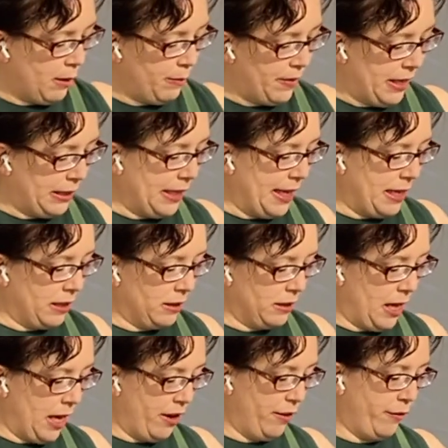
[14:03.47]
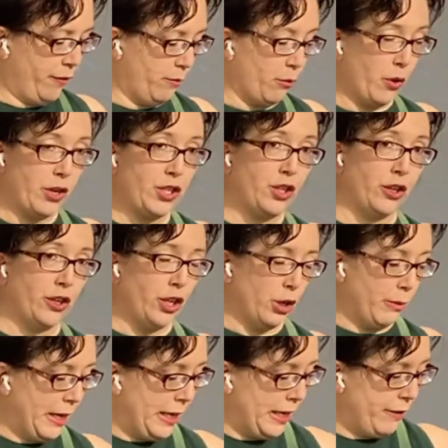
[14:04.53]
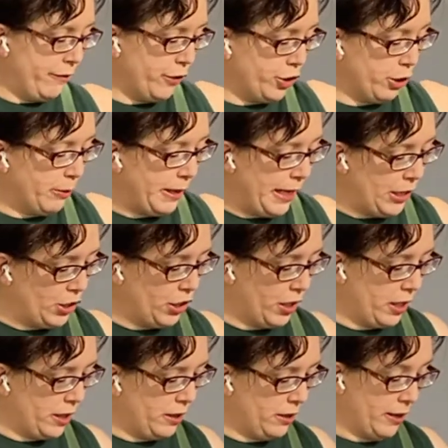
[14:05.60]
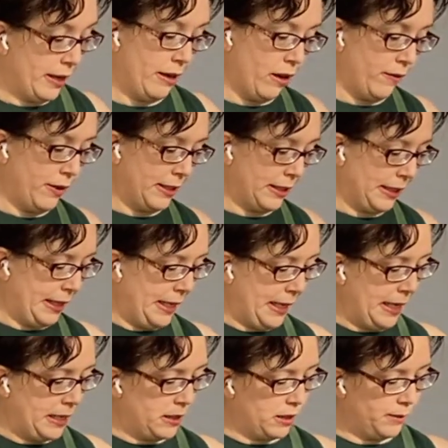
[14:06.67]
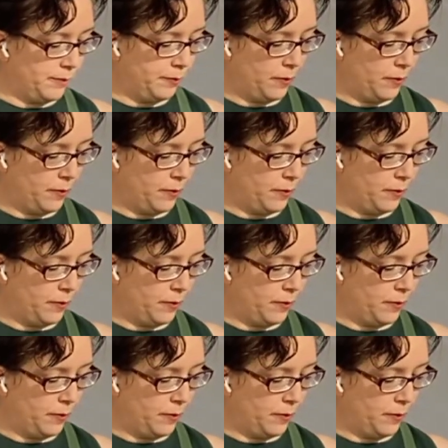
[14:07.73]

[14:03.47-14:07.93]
They like a lot of moisture and humidity for germination, and obviously heat,